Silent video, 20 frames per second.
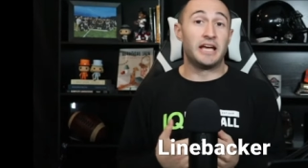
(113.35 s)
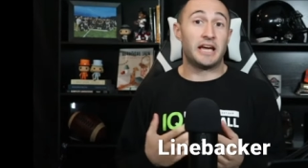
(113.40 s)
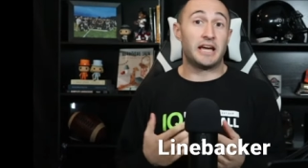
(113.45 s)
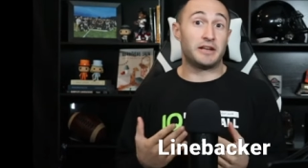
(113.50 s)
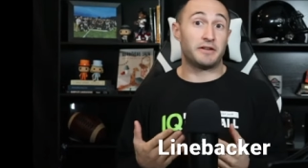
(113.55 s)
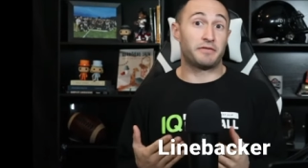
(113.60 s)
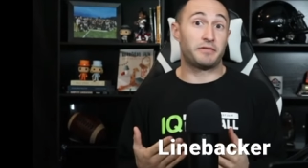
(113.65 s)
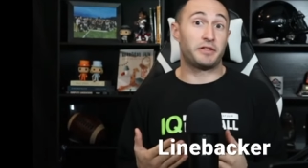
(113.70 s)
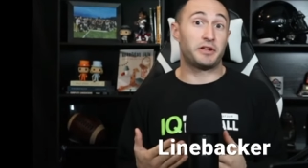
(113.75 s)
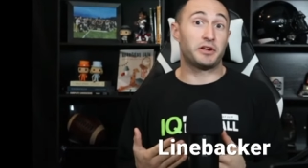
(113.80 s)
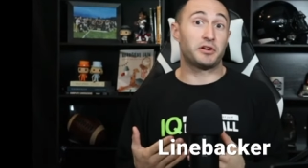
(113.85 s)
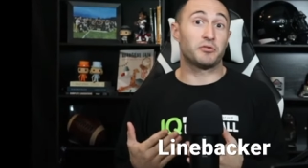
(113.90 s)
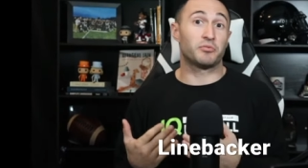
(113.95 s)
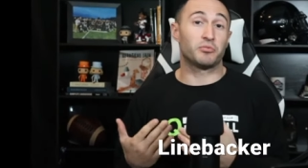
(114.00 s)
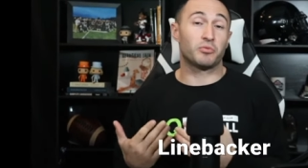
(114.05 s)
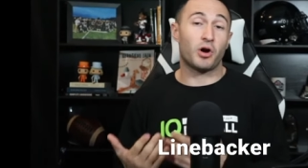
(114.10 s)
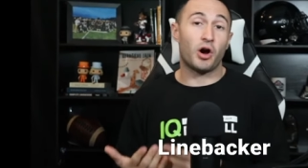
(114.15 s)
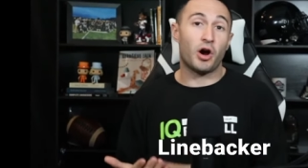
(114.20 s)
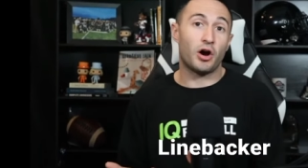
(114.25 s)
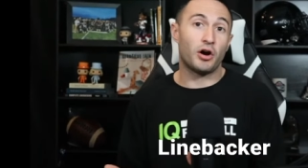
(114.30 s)
And if they're
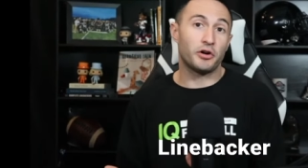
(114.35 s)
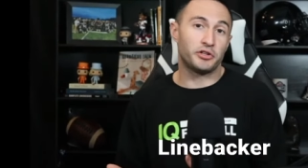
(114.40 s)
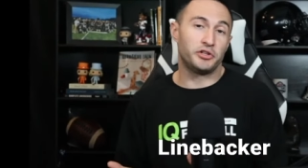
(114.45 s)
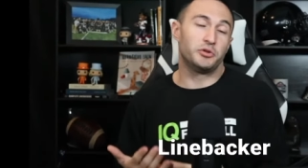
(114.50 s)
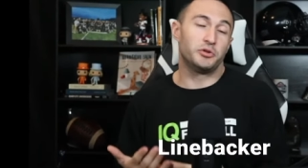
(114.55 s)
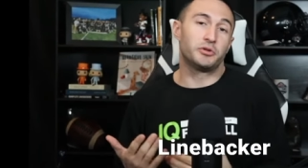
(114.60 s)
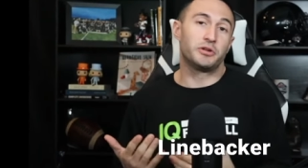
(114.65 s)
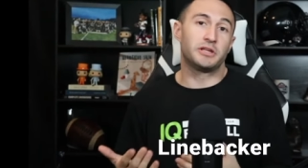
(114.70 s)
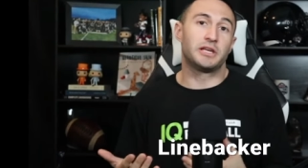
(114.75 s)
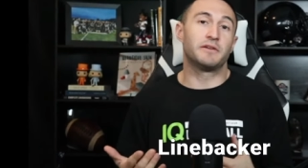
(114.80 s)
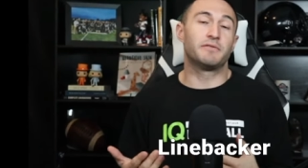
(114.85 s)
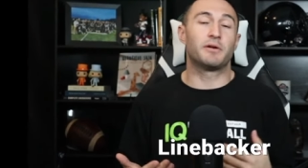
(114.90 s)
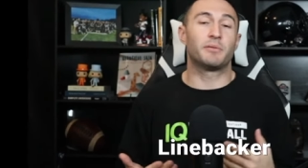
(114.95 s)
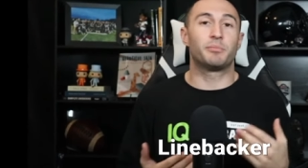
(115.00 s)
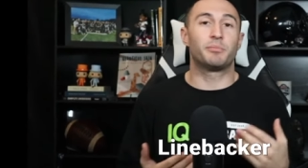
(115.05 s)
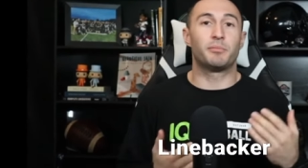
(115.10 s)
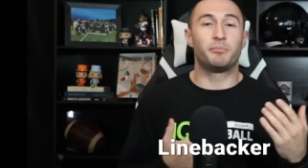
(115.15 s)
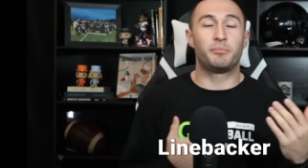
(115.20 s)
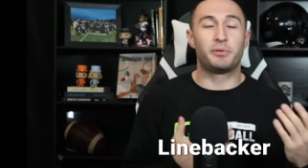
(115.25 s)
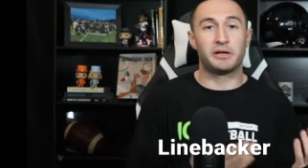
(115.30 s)
wrong, you could give
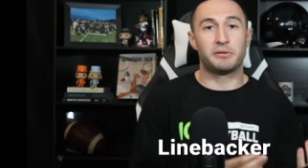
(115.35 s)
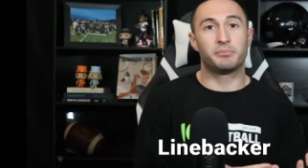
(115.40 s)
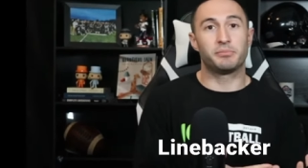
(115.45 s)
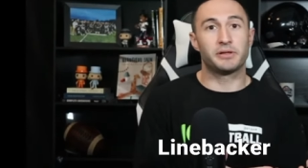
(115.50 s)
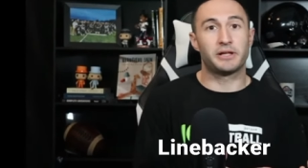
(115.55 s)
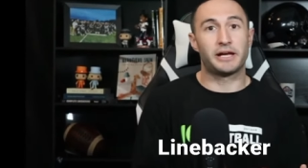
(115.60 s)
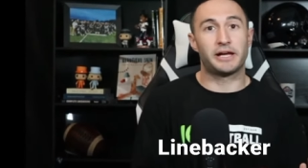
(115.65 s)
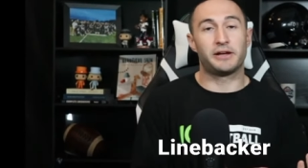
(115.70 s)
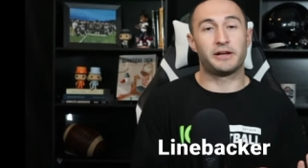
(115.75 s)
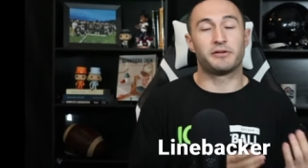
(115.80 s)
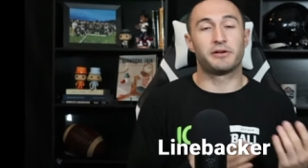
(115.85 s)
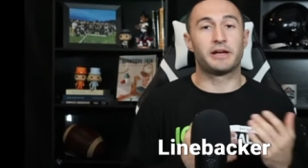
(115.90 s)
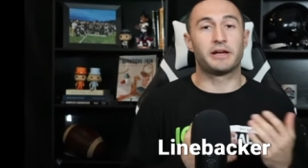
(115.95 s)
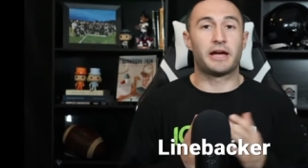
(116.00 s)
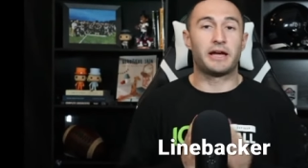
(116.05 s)
up a big play.